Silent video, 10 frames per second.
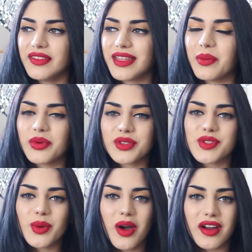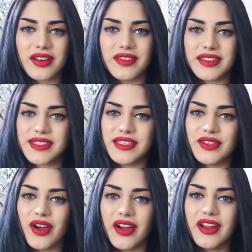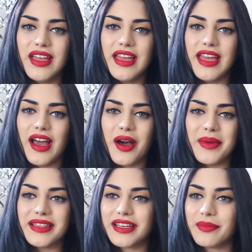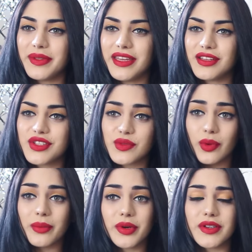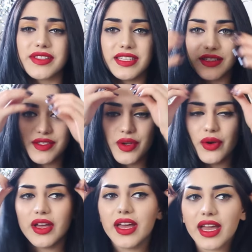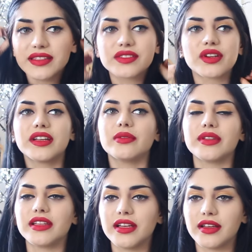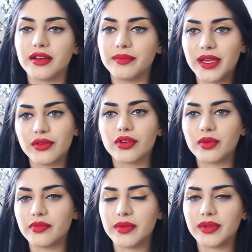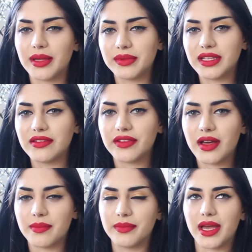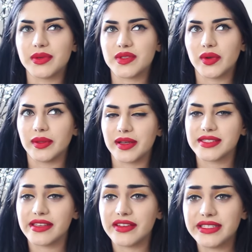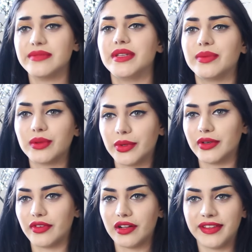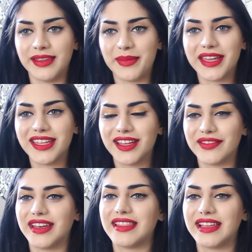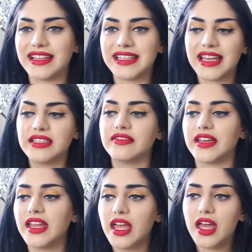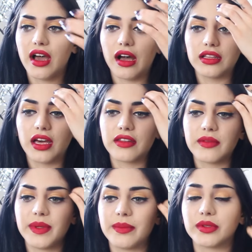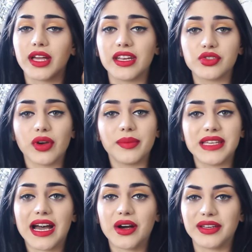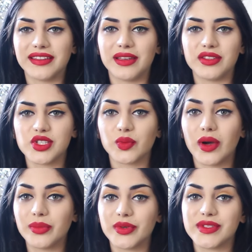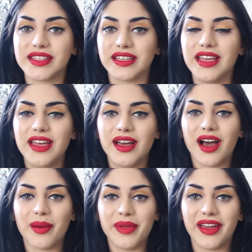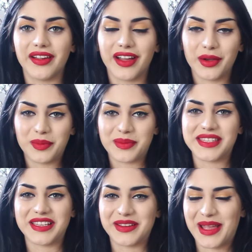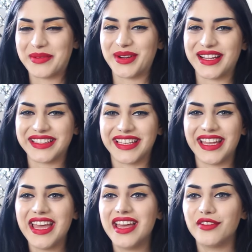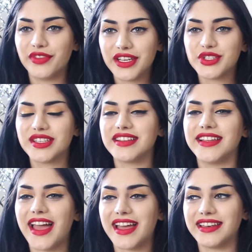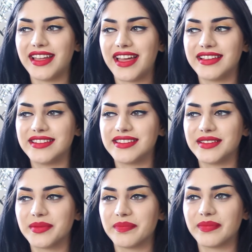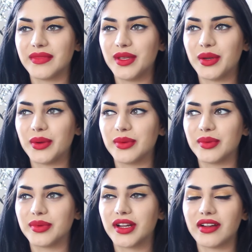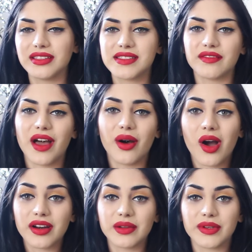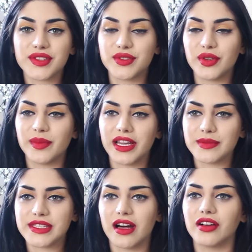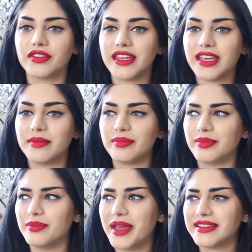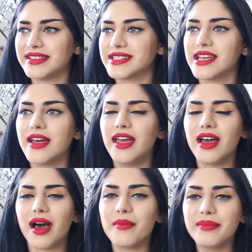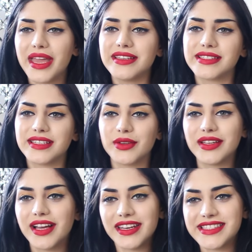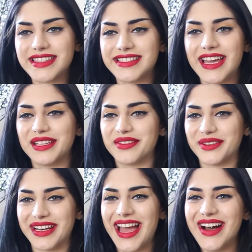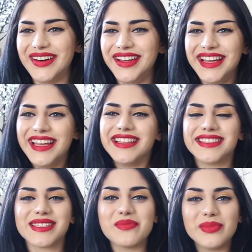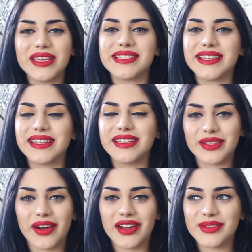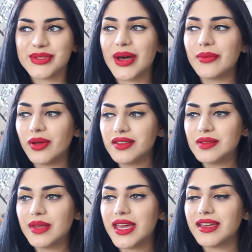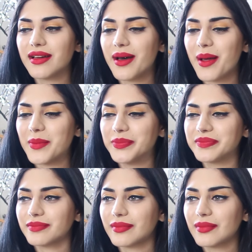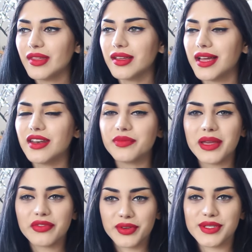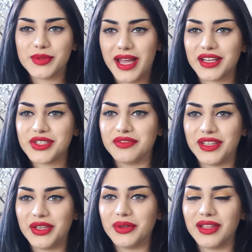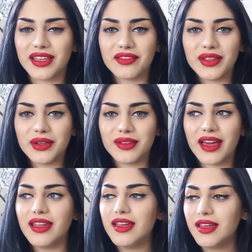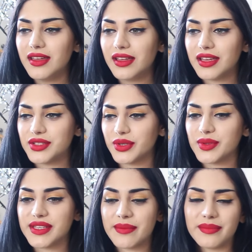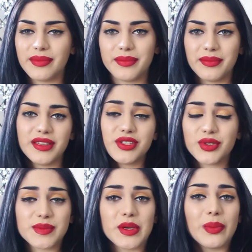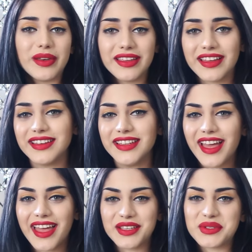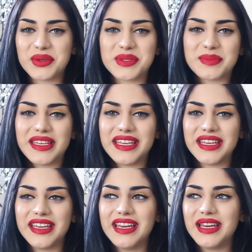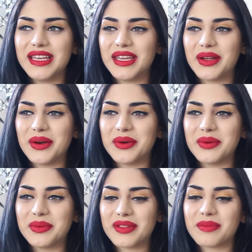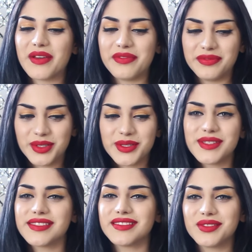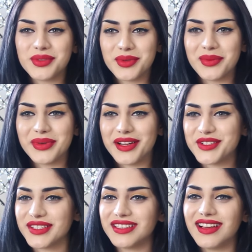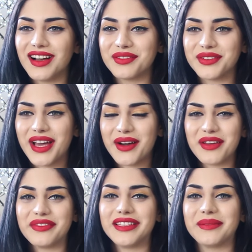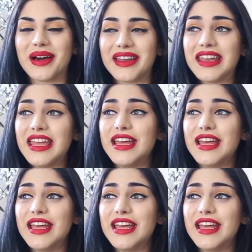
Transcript: that worked so hard on this guitar um, ended up being just one person. So it started with a, a big group of people. I believe um, I was told about seventeen people were involved in the making of it, and then at the end of it a lot of the people kind of dropped out, and then just one person, Amer, I hope I'm saying your name correctly, finished it, and and you know, regardless of how hard it was to do it by himself, he made this amazing, you can kind of see the tail of it right now, this amazing guitar. So I wanted to make um, kind of my first reaction video, like a video that it shows um, it shows me opening it, and it shows me, you know, with my first true impression of, of how I feel about it.